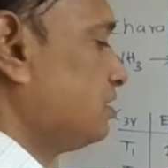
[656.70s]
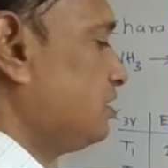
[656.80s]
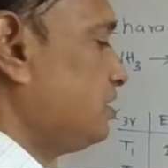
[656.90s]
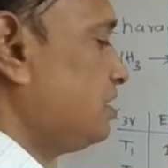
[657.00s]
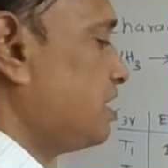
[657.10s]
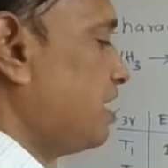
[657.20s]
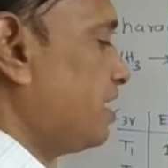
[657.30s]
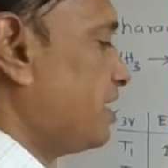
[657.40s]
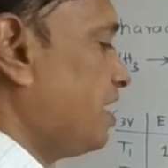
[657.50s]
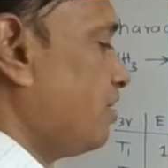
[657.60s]
T
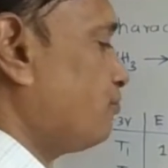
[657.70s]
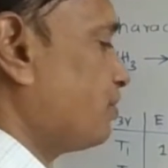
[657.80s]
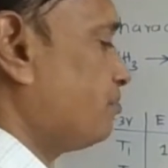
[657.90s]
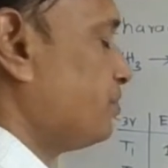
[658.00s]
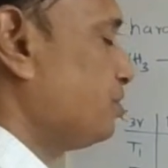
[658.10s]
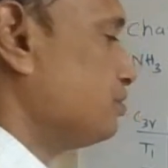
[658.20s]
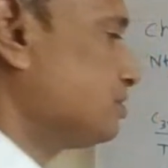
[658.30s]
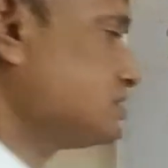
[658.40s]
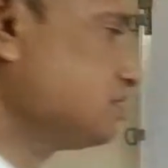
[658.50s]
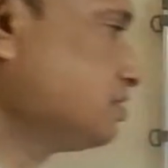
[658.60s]
and F can be
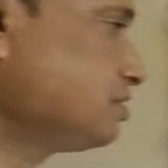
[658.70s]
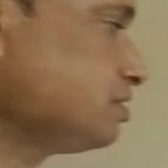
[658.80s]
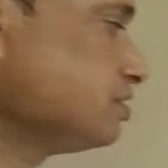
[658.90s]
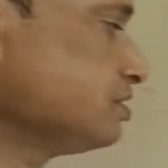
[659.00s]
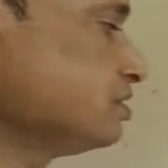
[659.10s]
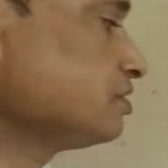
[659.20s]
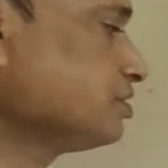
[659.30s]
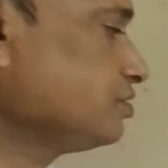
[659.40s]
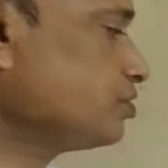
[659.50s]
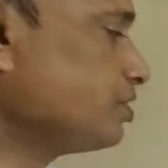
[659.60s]
used.
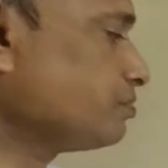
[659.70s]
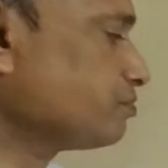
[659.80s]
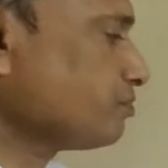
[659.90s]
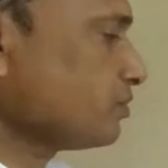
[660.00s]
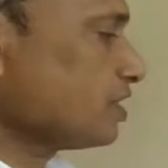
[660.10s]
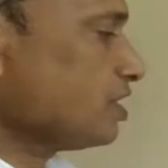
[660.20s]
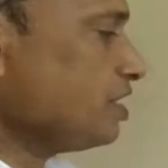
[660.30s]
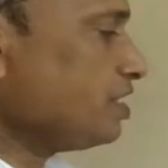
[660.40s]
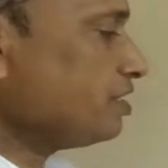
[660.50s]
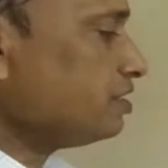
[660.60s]
Okay.
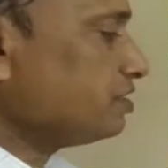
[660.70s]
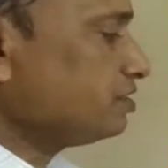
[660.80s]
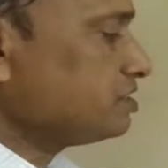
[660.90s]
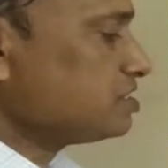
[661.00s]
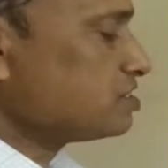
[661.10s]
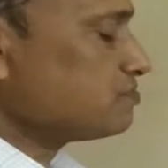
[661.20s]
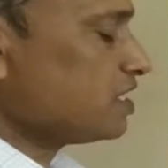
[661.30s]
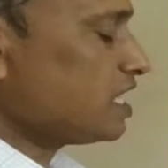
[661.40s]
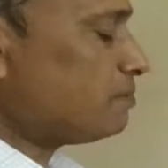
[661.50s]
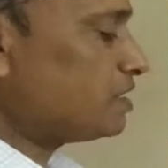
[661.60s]
Here, this is
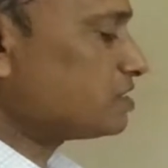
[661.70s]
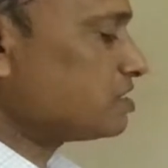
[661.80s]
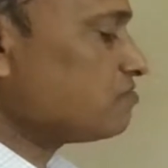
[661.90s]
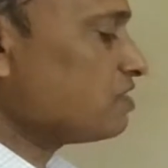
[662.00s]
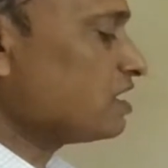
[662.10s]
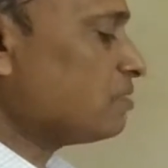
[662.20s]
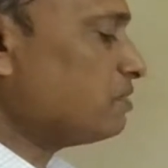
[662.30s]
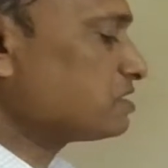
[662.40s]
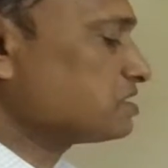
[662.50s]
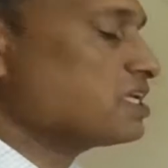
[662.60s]
one dimensional,
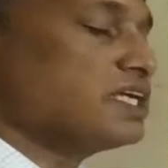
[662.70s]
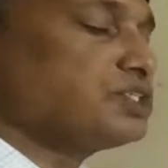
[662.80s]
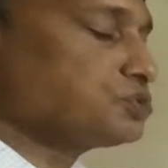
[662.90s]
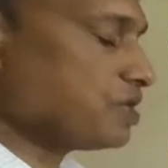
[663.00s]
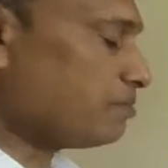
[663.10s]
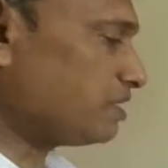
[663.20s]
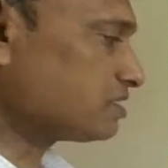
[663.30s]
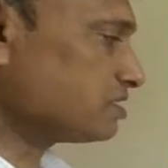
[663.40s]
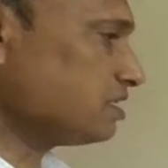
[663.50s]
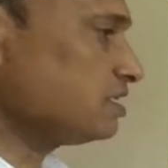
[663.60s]
and two
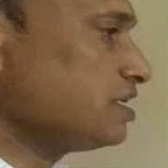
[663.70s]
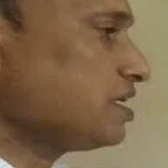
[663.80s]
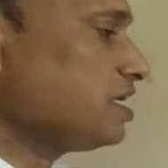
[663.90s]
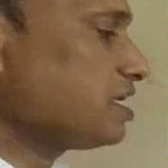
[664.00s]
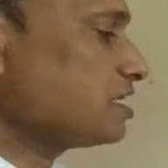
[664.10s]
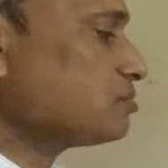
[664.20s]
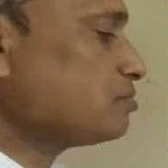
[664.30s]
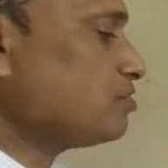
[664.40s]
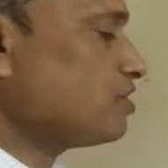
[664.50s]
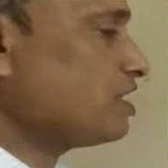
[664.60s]
dimensional. In case of
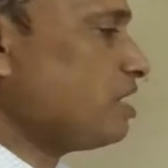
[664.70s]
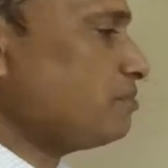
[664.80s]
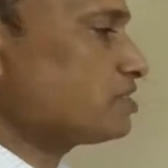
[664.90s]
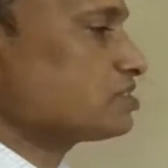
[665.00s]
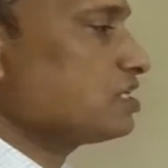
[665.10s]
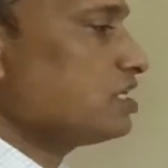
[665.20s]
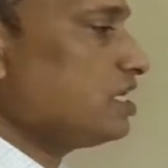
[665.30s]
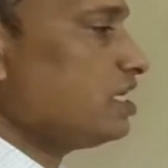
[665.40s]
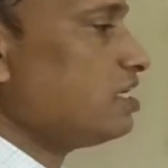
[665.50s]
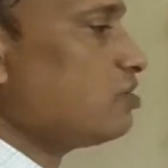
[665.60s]
the one dimensional,
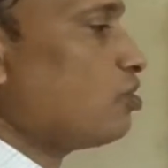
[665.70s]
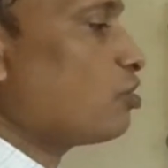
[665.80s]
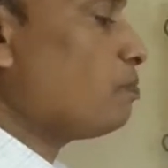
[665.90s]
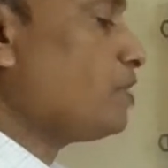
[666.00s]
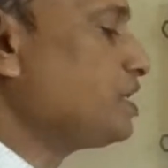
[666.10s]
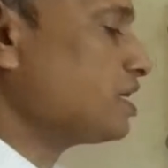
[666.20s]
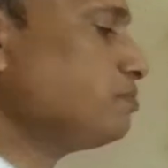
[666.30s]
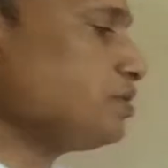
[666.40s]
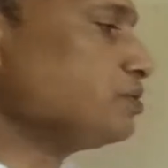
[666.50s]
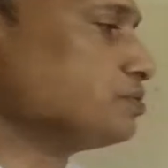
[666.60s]
A or B can
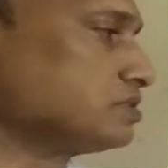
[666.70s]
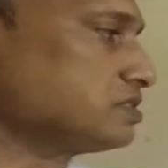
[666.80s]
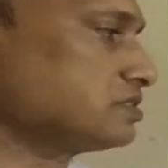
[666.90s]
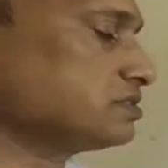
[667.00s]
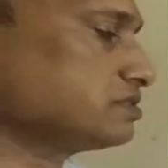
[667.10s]
be used.